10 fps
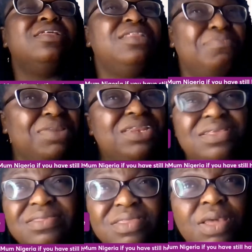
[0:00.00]
the
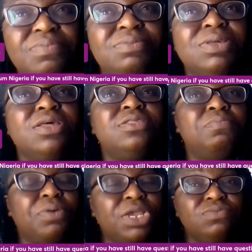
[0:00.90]
bleeding stops, because
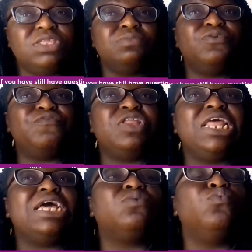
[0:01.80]
boys with hemophilia